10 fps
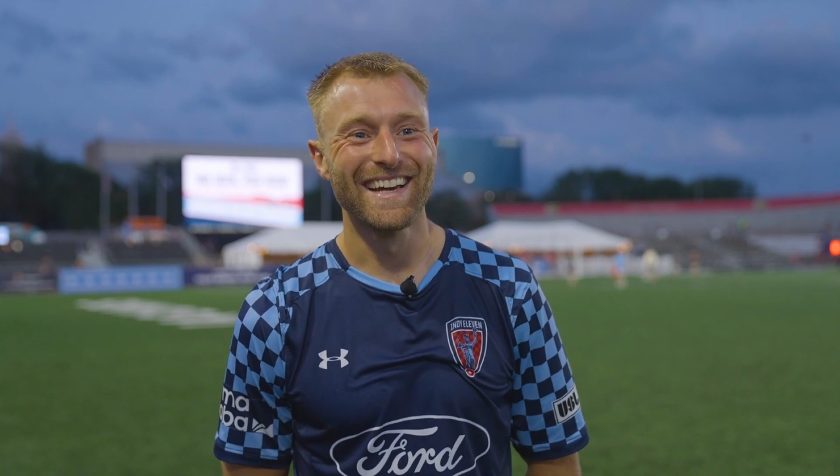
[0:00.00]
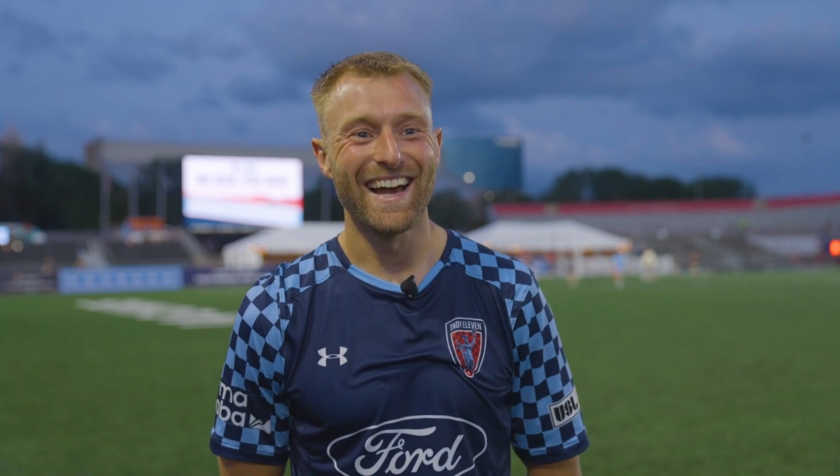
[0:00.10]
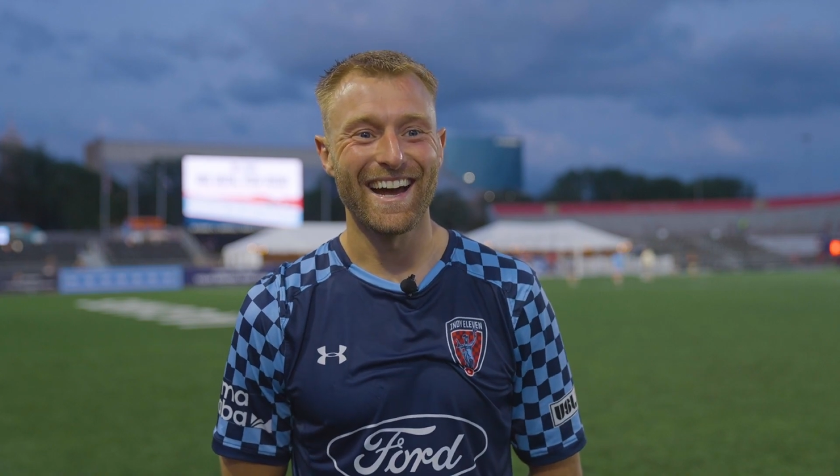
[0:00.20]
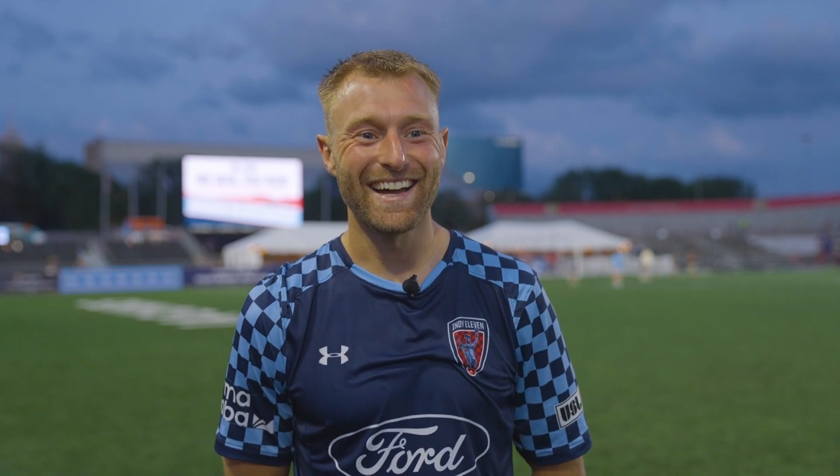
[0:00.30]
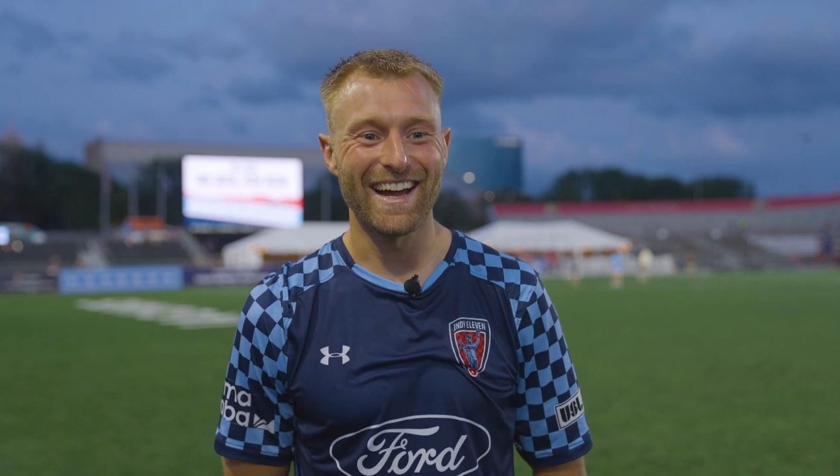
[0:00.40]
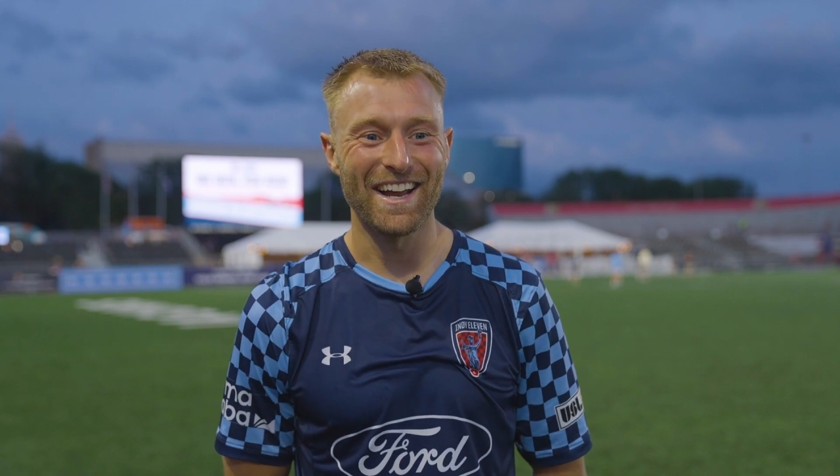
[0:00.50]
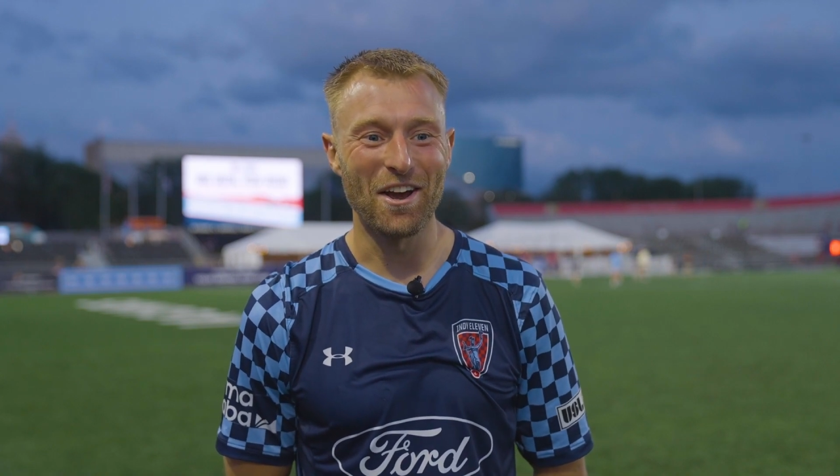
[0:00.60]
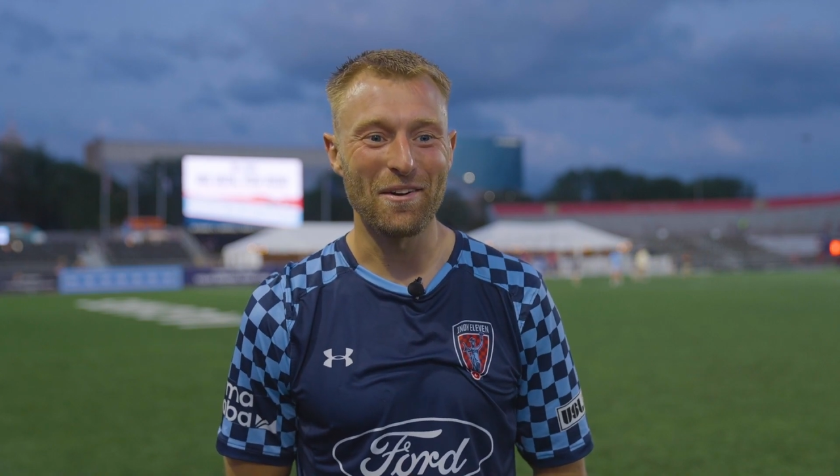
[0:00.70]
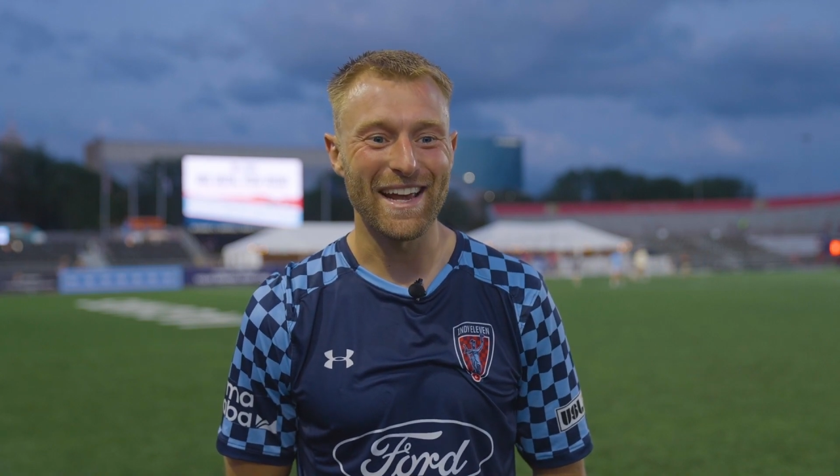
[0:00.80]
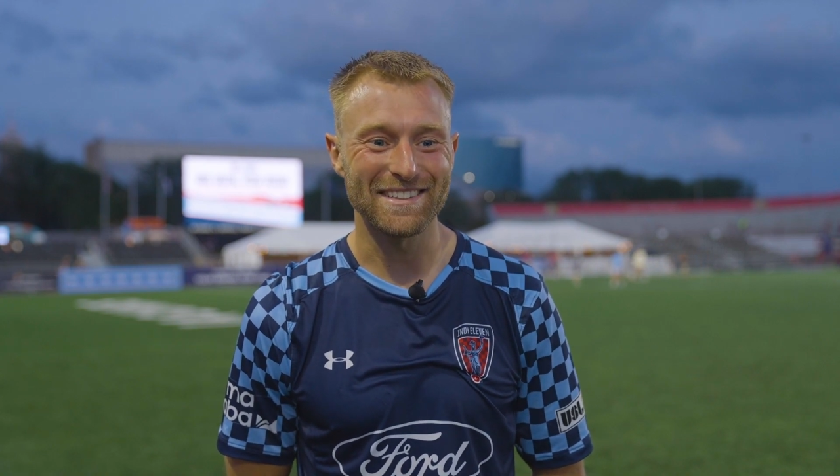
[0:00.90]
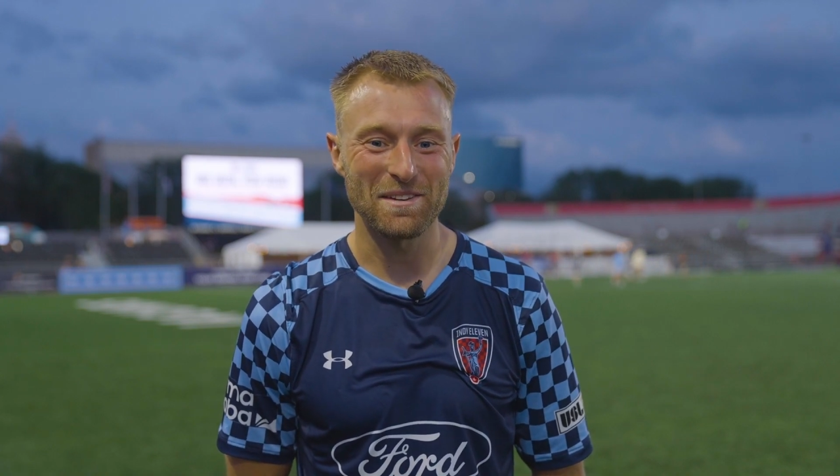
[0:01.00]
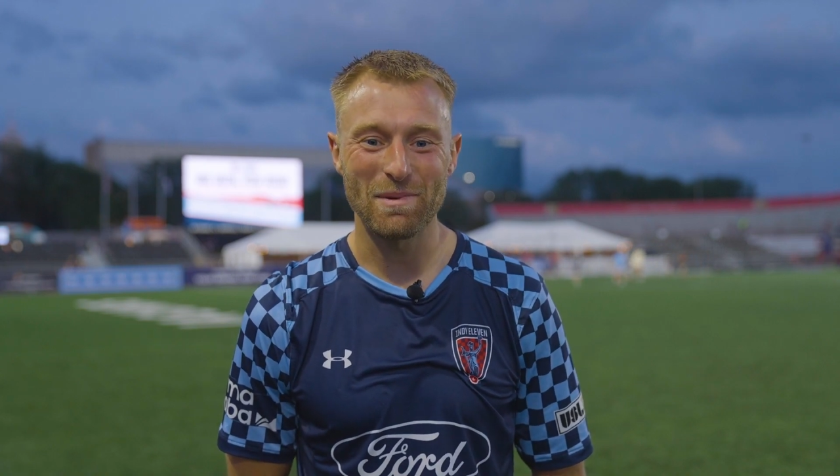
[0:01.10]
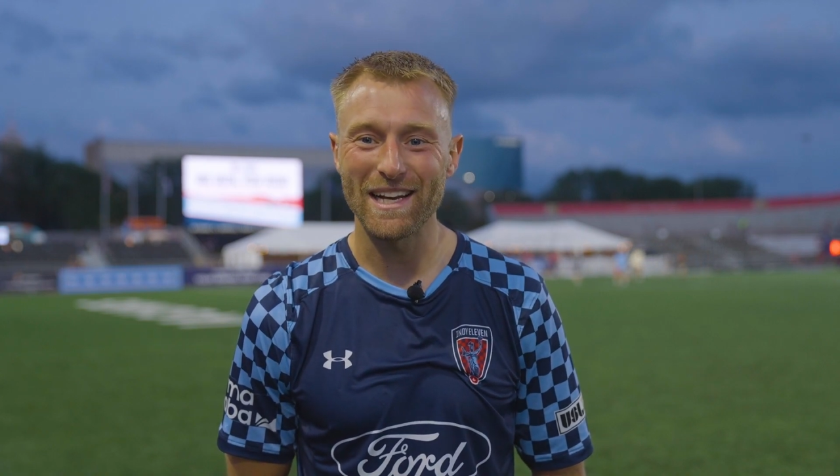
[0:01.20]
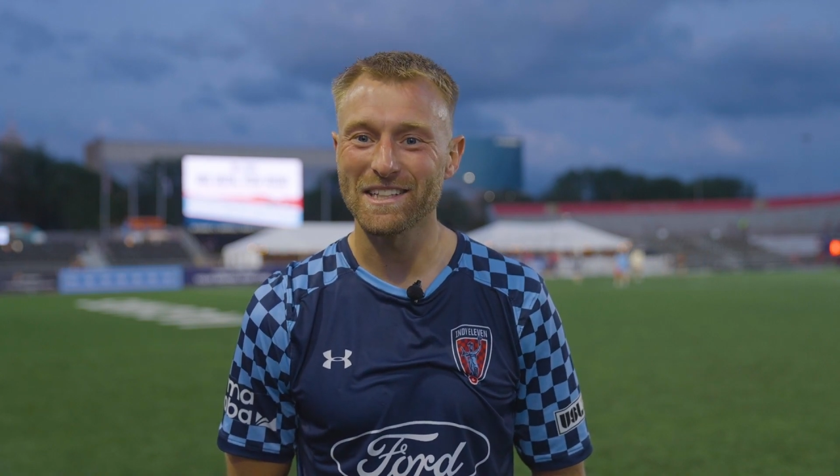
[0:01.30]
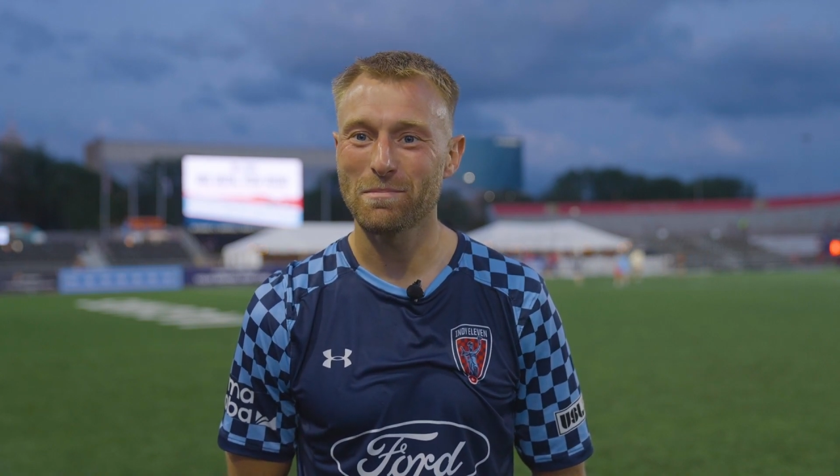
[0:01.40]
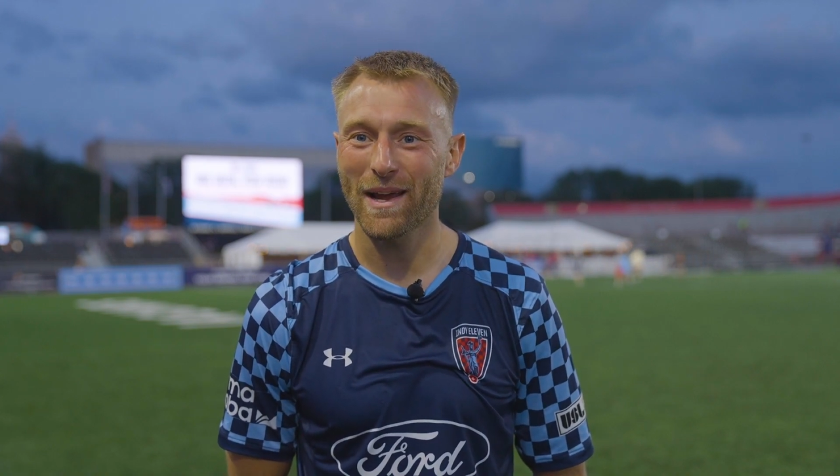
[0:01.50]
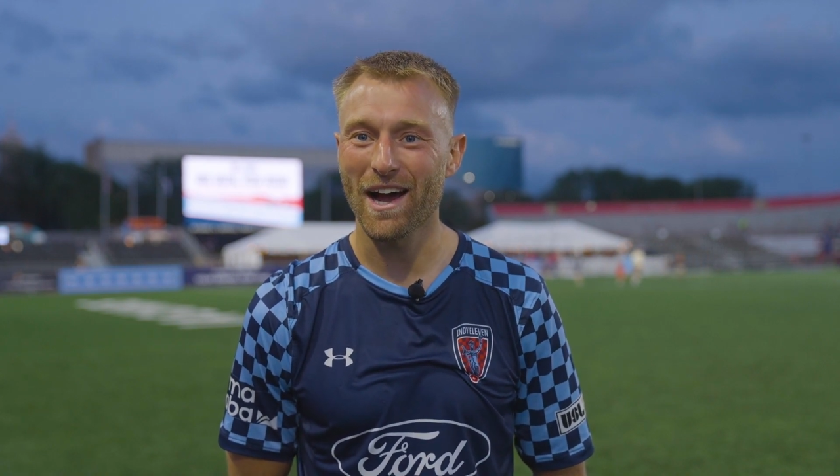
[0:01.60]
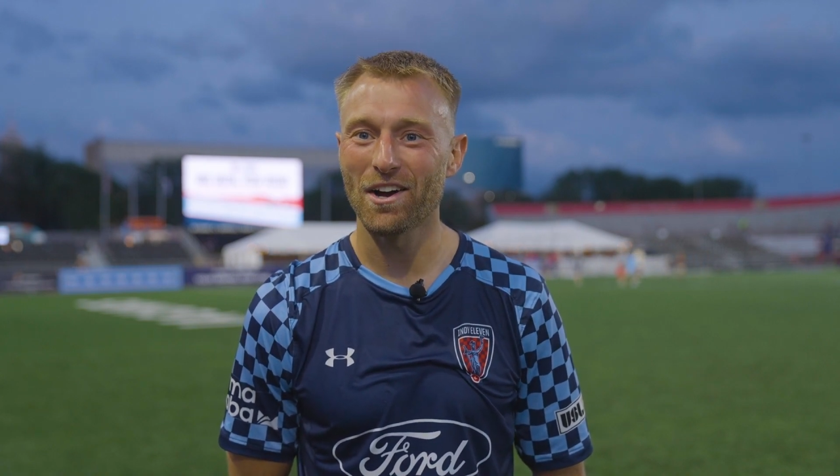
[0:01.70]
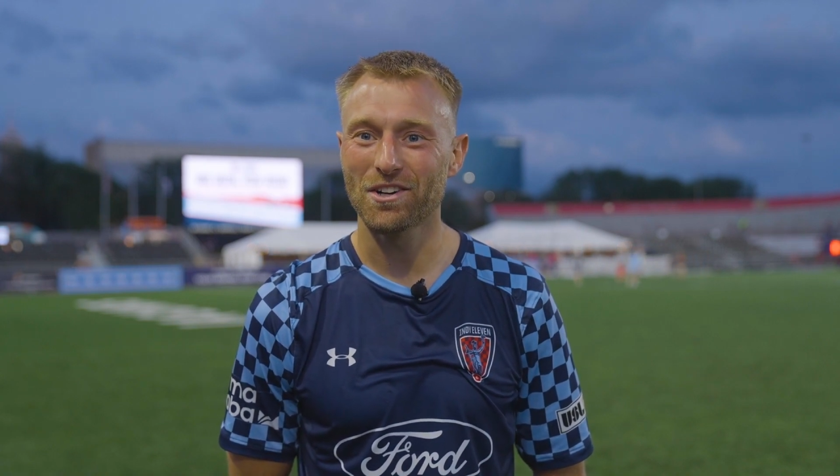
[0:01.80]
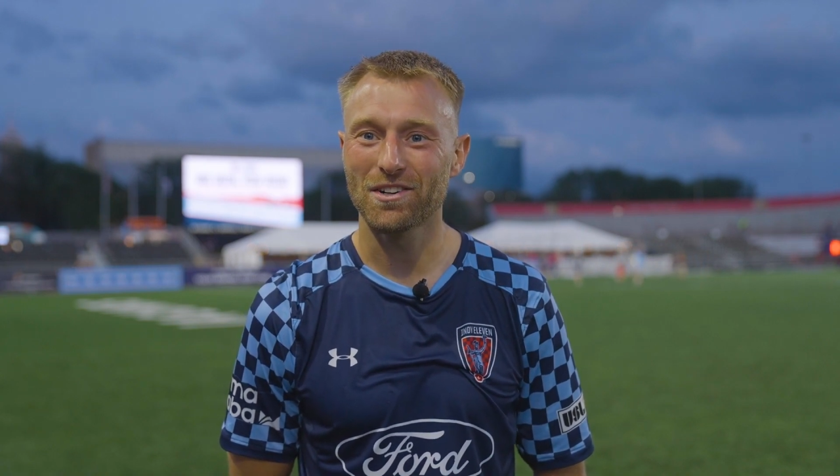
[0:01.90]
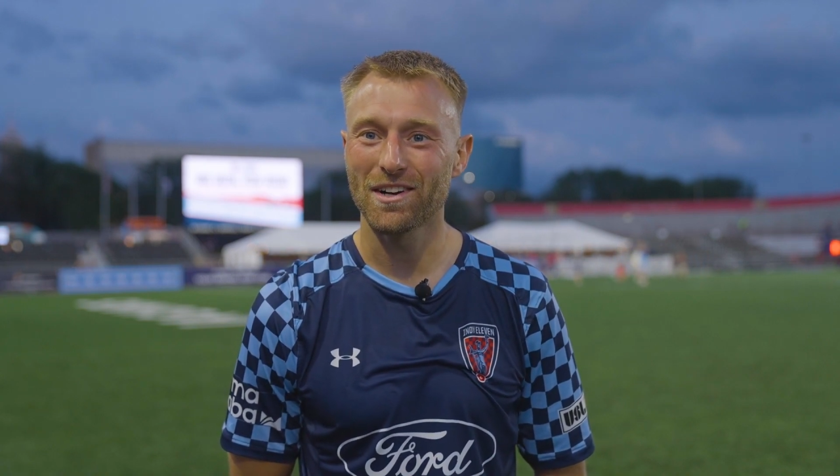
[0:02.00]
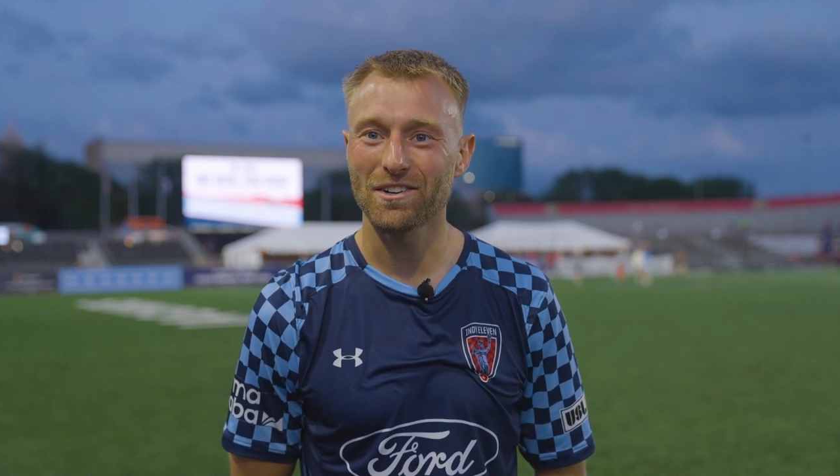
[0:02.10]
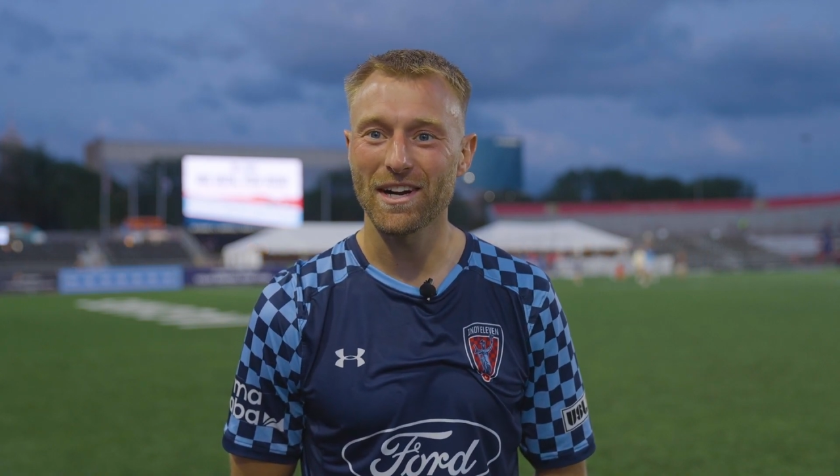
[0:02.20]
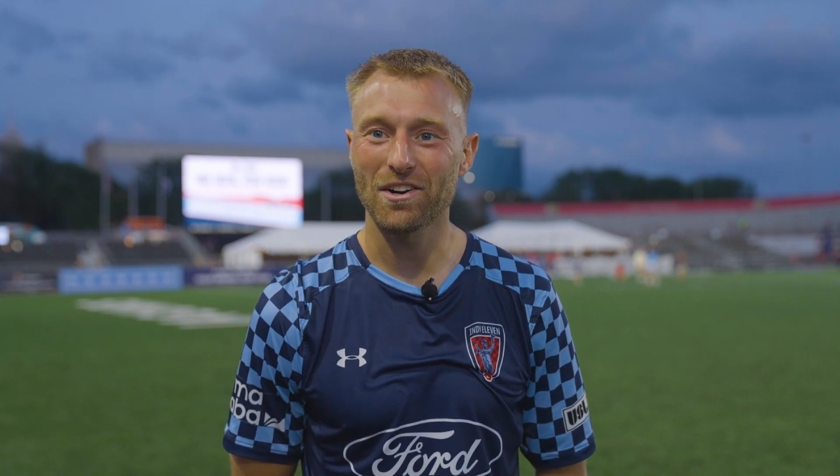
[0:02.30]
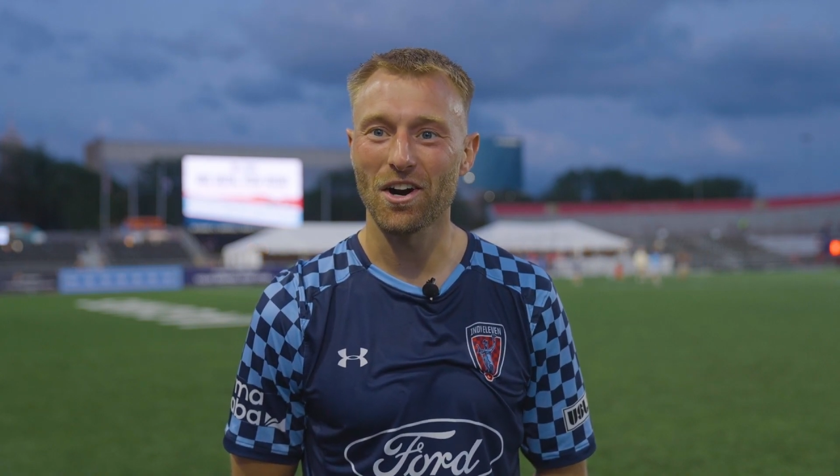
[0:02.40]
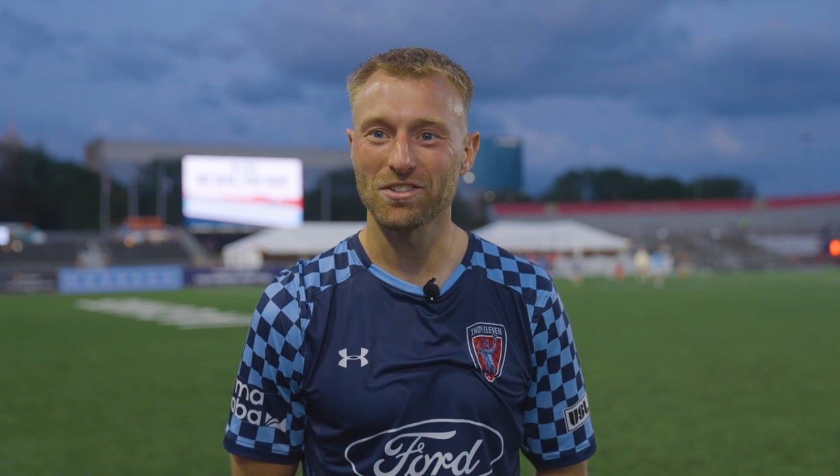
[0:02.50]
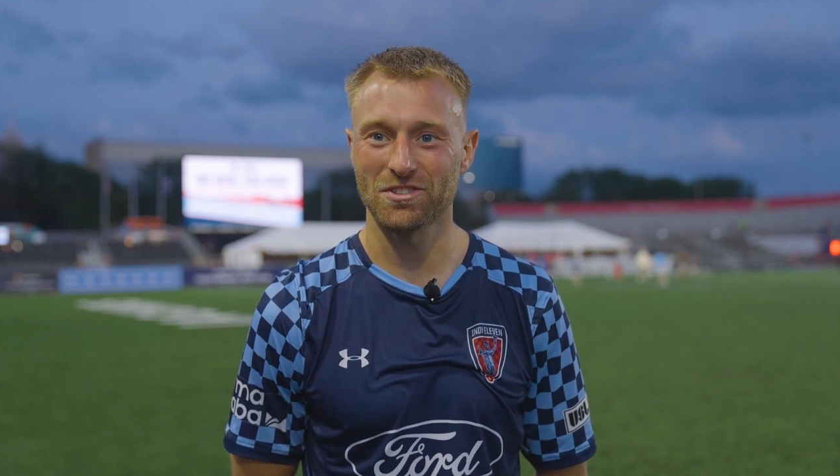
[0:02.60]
I know he has the ability to pick out a great cross.